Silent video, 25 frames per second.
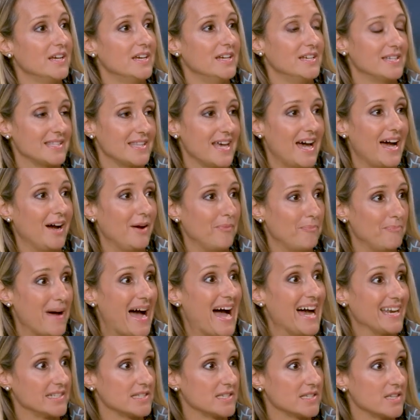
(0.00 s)
is that a
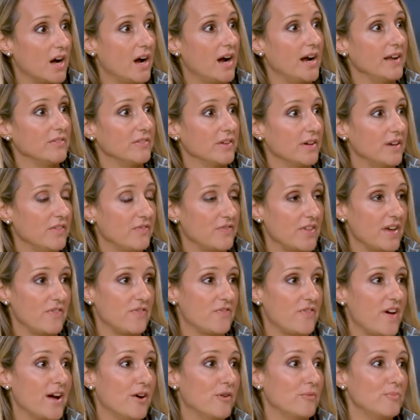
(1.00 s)
bad sign that if they
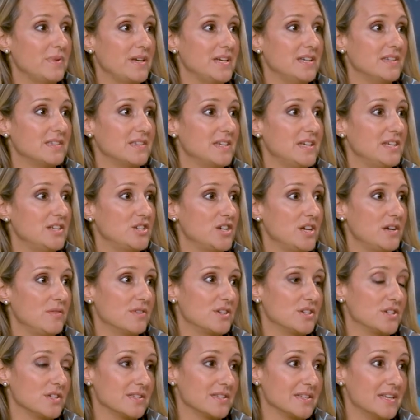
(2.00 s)
fail BCG,
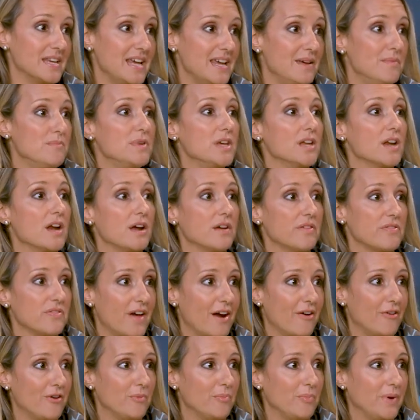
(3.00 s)
which is an
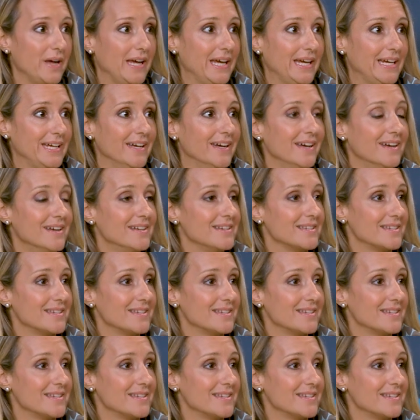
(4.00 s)
immunotherapy,